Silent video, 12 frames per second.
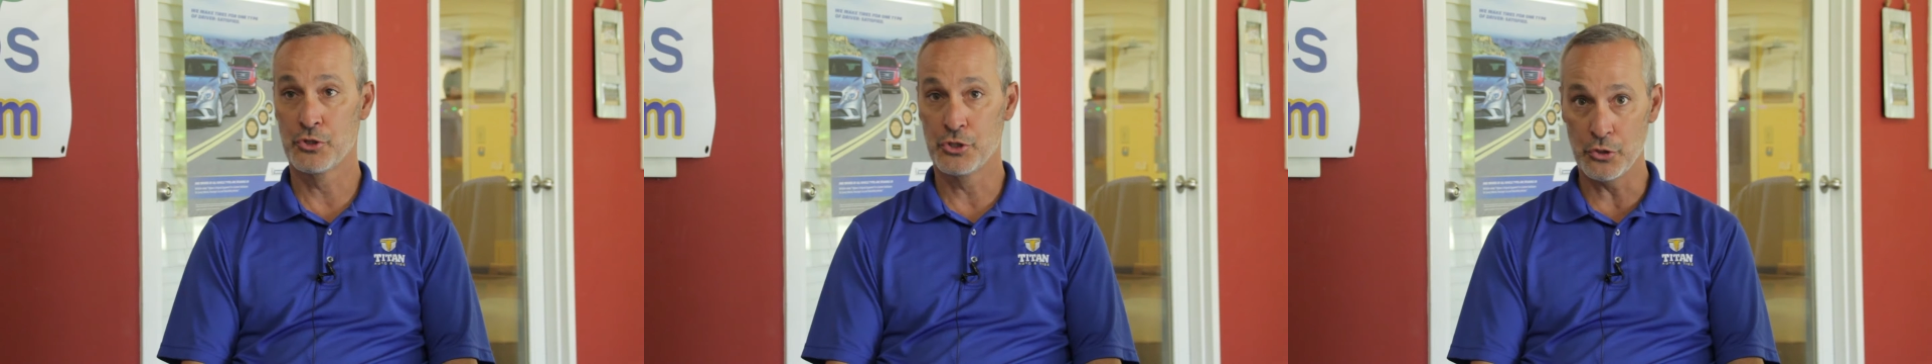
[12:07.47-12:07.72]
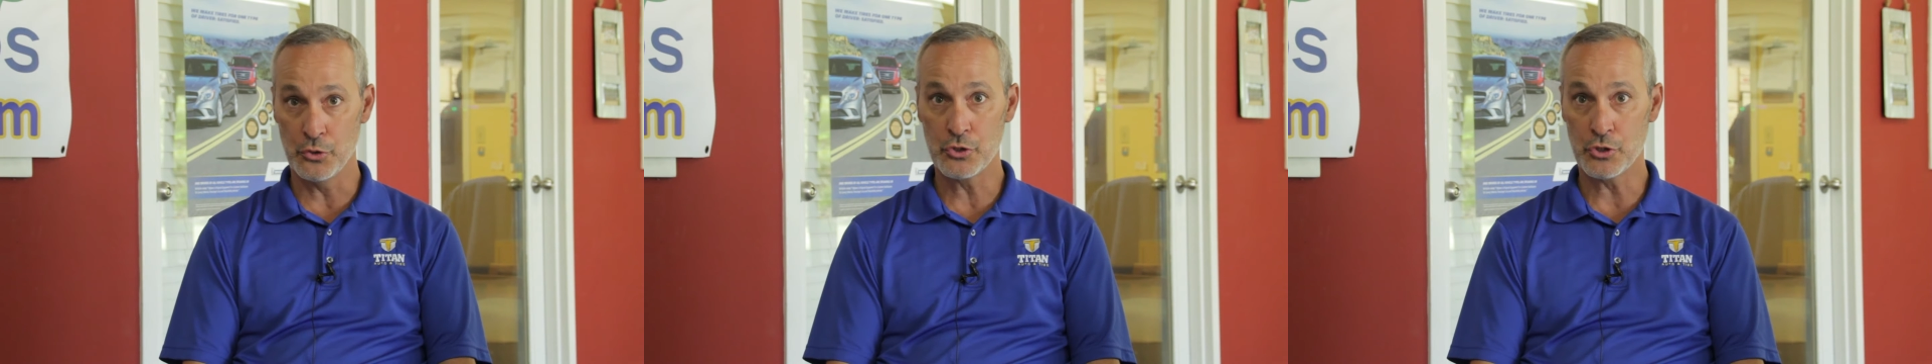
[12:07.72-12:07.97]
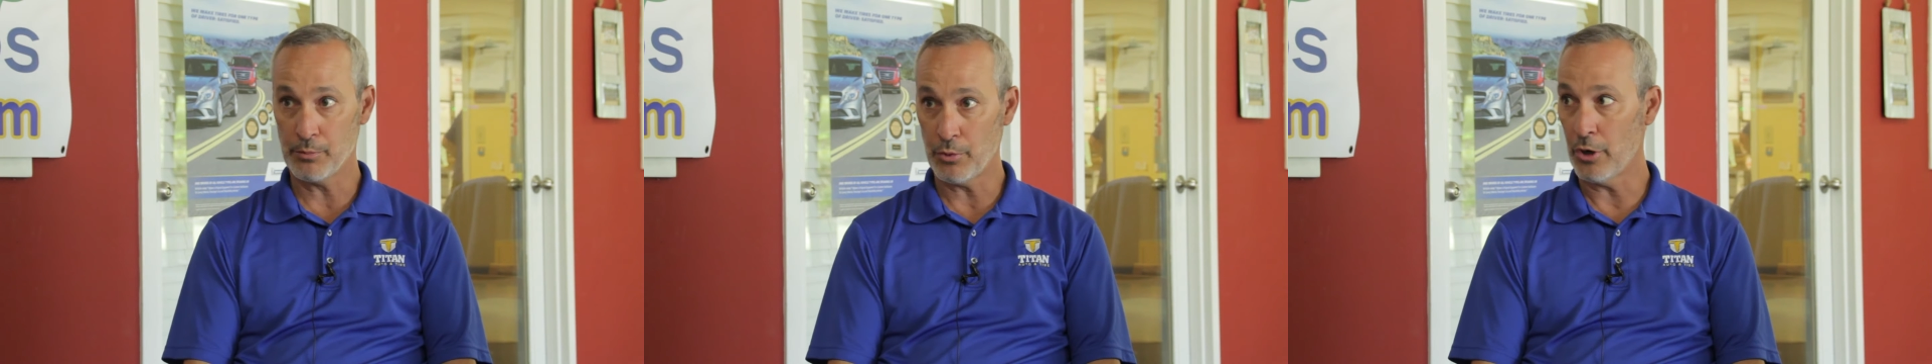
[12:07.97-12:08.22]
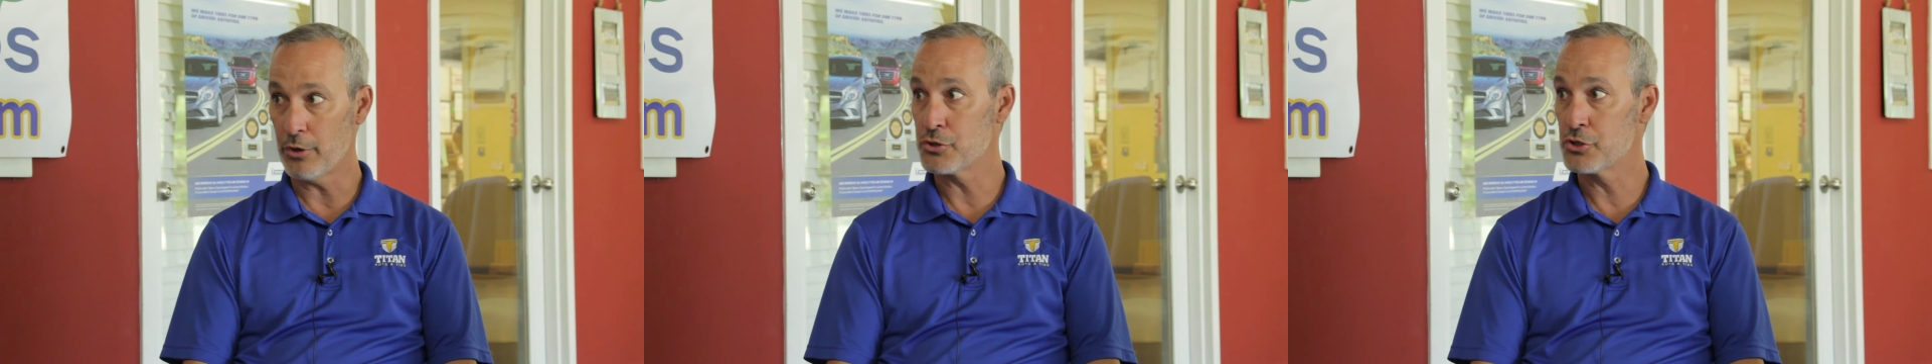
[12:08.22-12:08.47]
choose your
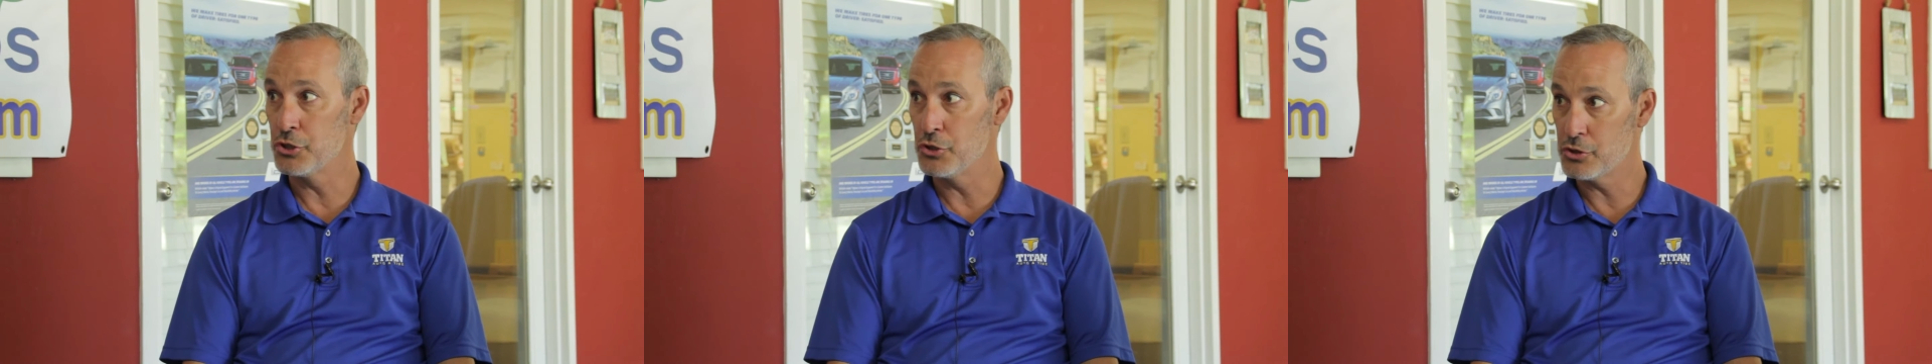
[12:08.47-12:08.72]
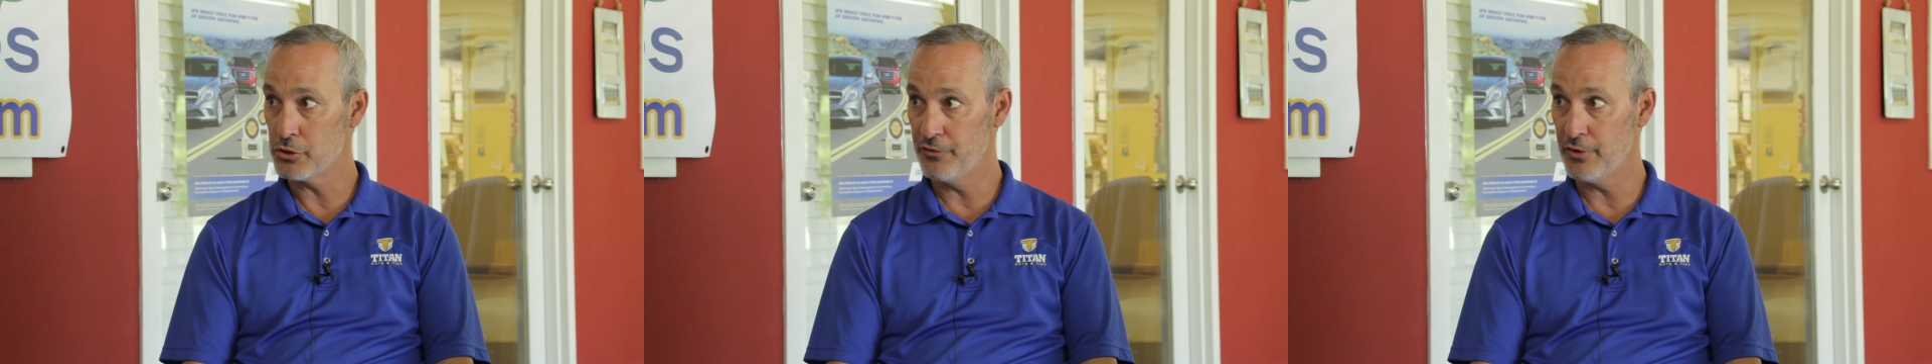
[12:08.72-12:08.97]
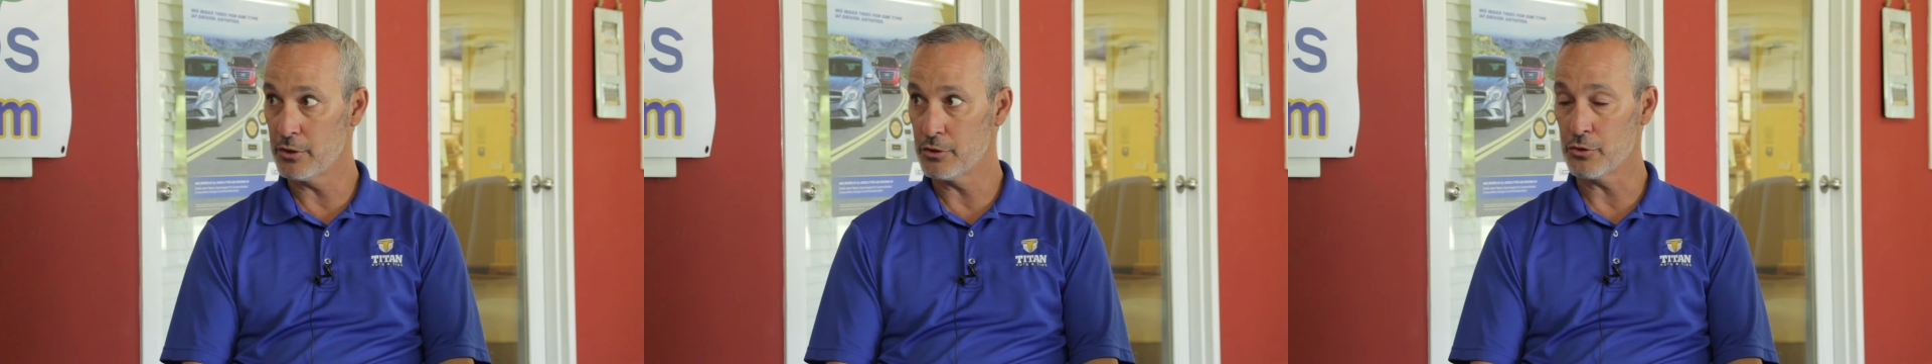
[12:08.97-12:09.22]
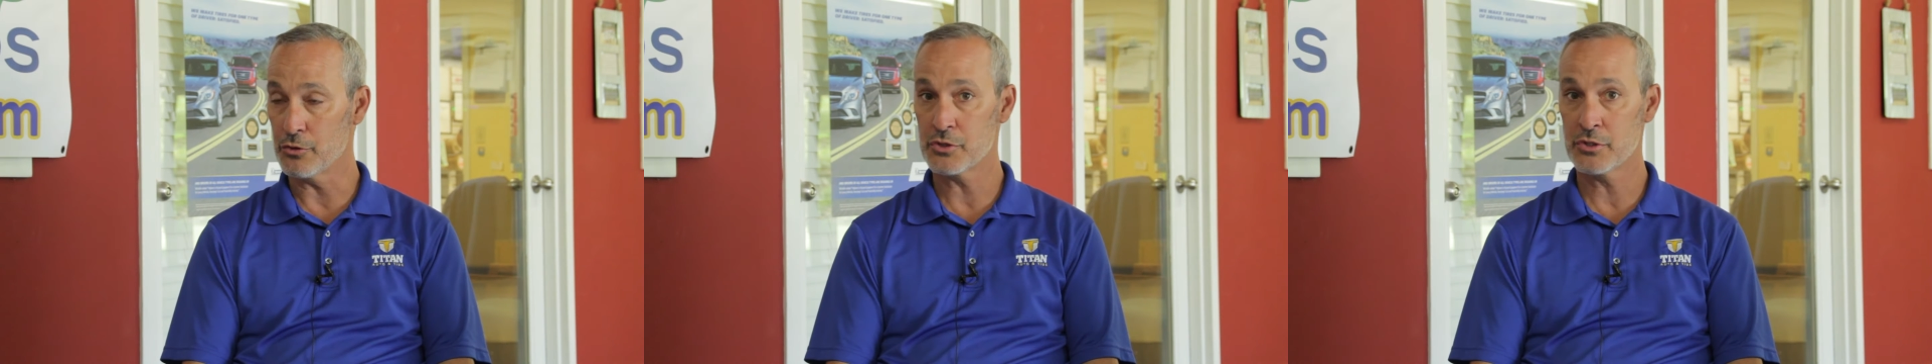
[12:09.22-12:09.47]
partners, choose your
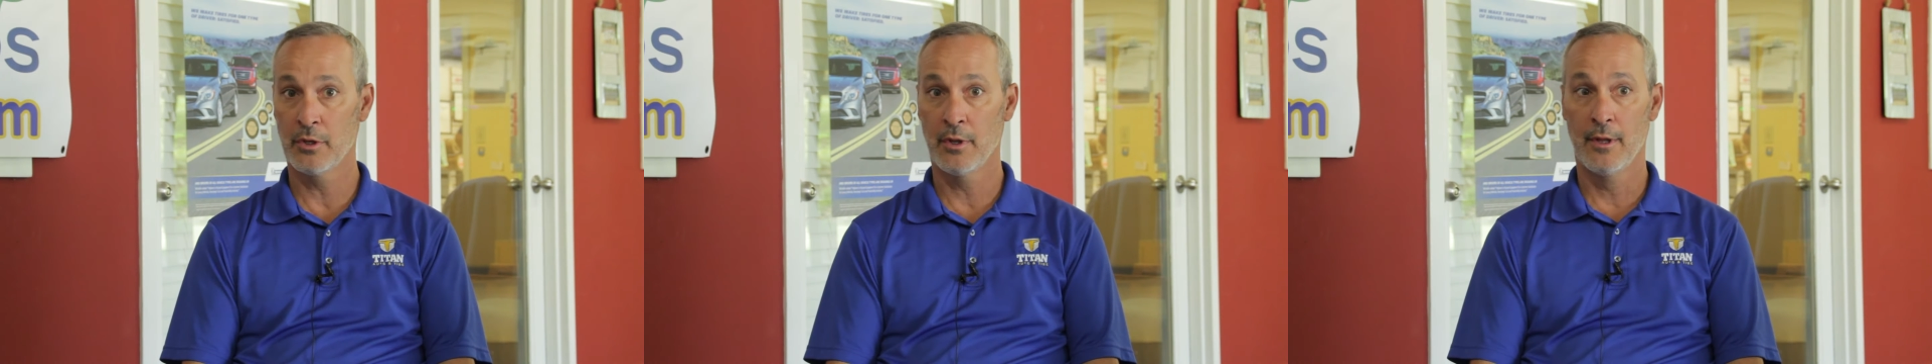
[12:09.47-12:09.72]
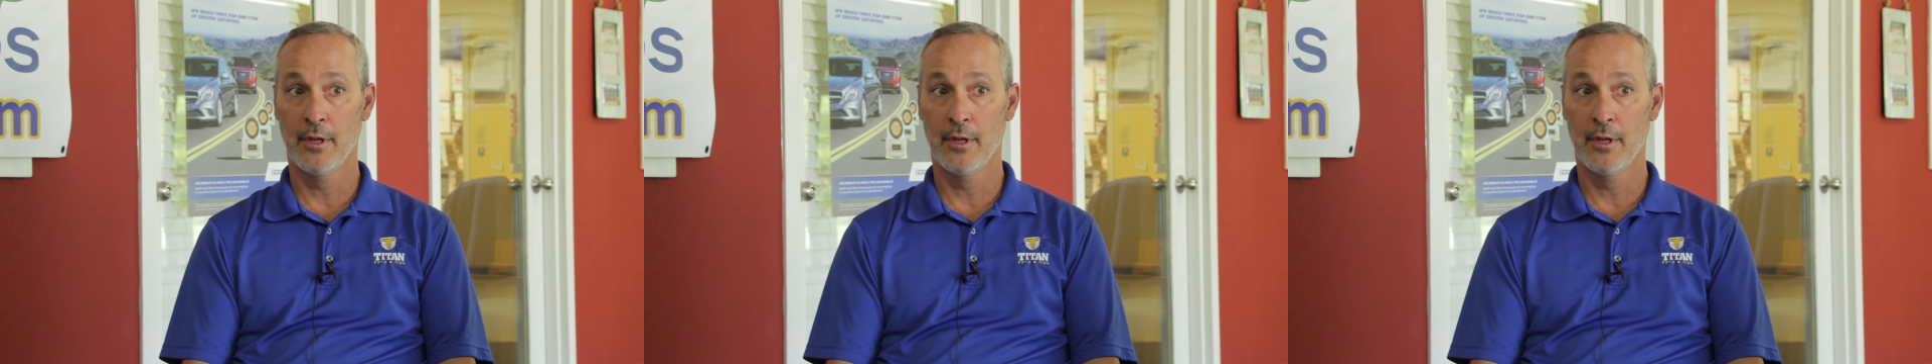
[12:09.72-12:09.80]
vendors,